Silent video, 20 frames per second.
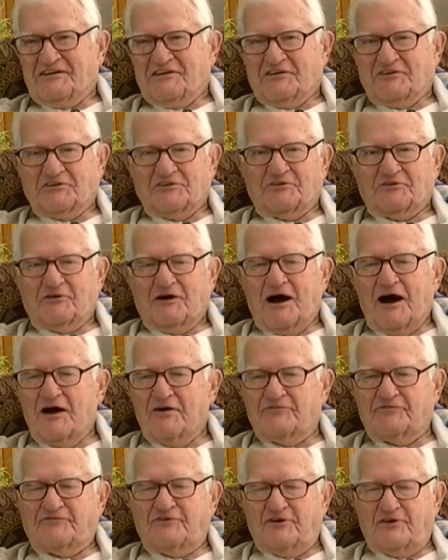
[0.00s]
So
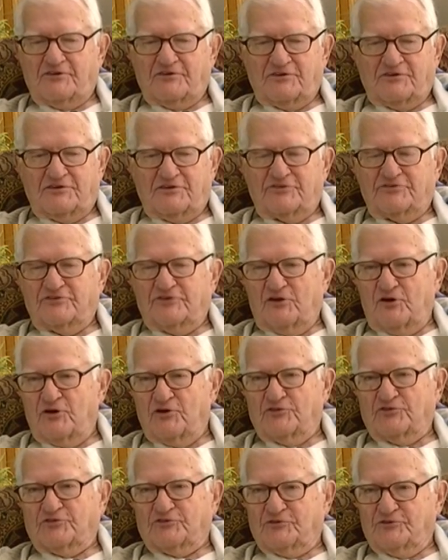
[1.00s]
I founded this law
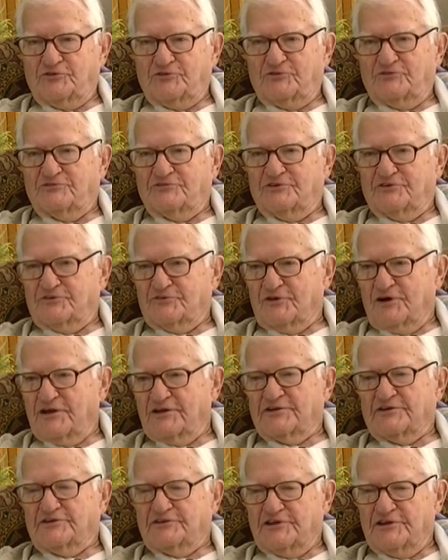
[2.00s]
school to try
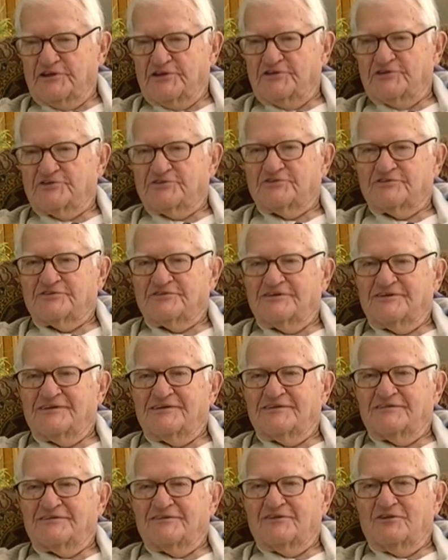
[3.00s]
to teach
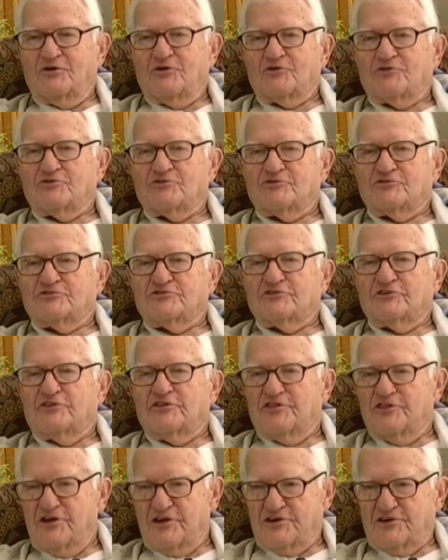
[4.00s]
lawyers to
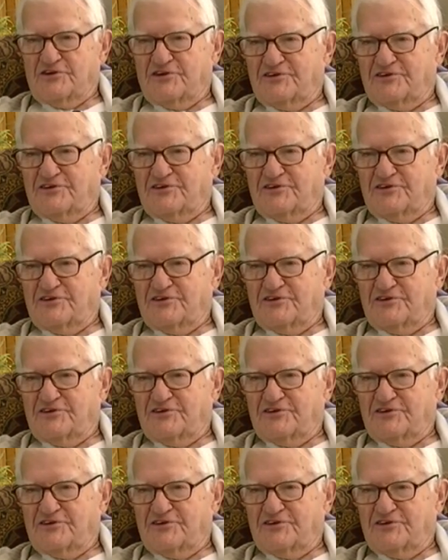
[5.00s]
think.